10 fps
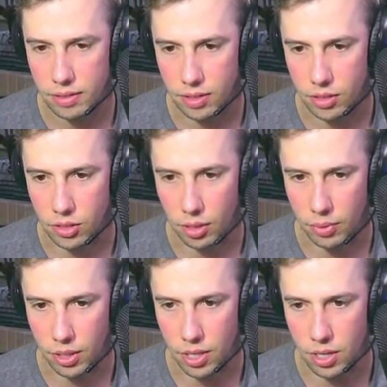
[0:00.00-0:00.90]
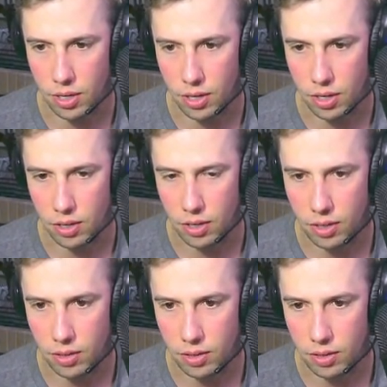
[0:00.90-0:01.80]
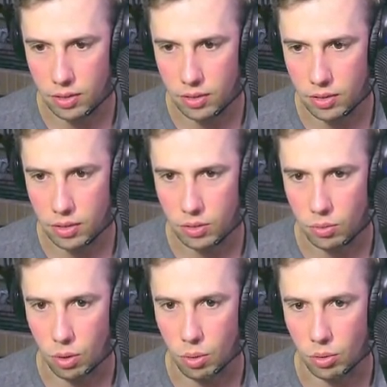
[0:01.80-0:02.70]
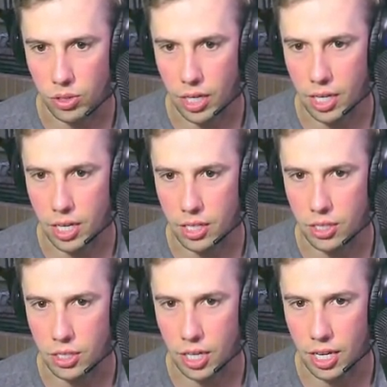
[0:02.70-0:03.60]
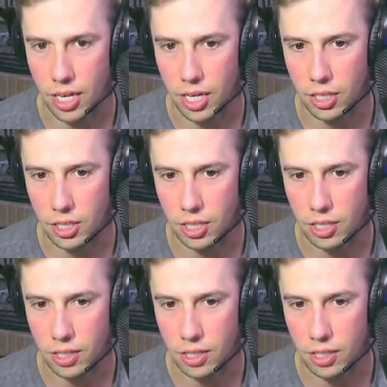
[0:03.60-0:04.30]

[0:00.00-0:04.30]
There's something here. Whoa, whoa, take it easy, take it easy.